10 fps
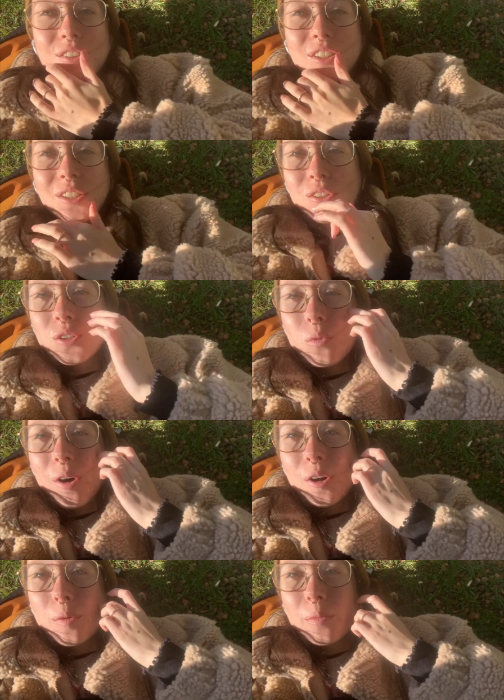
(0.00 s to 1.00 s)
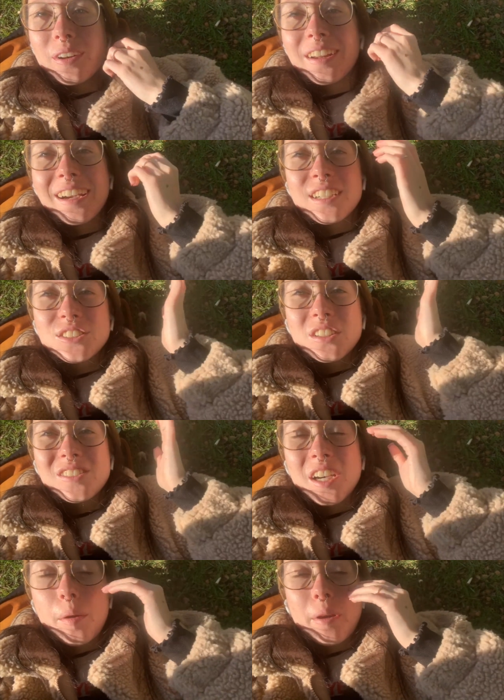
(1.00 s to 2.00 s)
was gonna go to the water, but I just don't
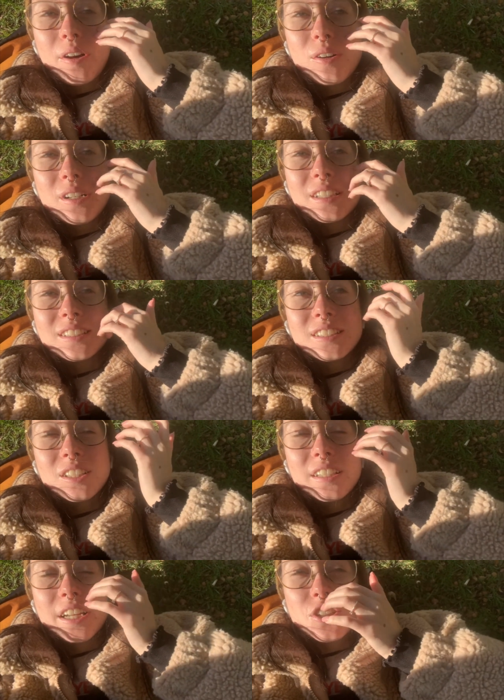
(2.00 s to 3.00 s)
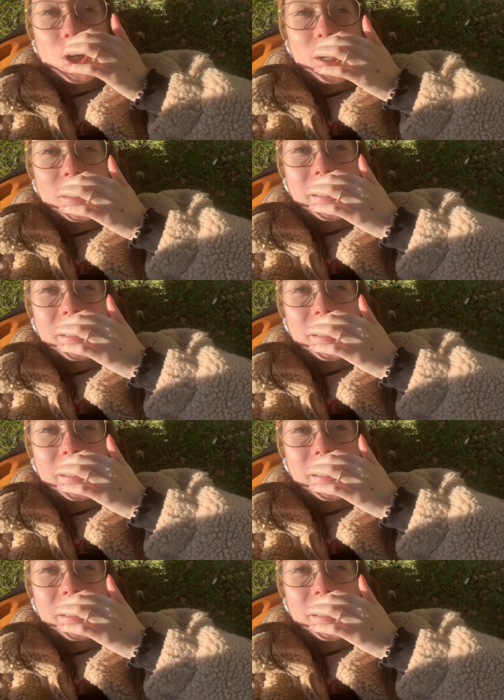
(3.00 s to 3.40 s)
have time now because it's gonna get dark in